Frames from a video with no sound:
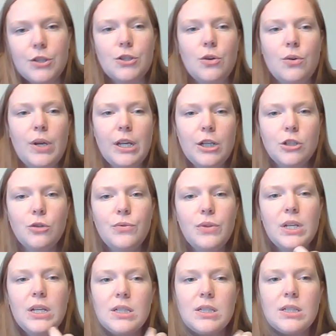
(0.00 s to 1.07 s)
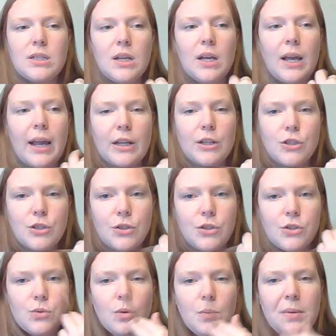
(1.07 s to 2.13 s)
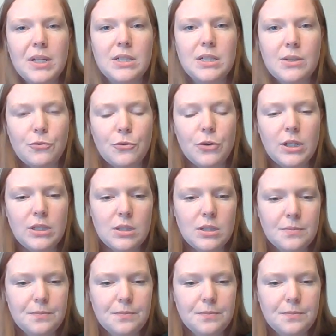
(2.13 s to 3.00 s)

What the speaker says: garden? So each of these answers will be different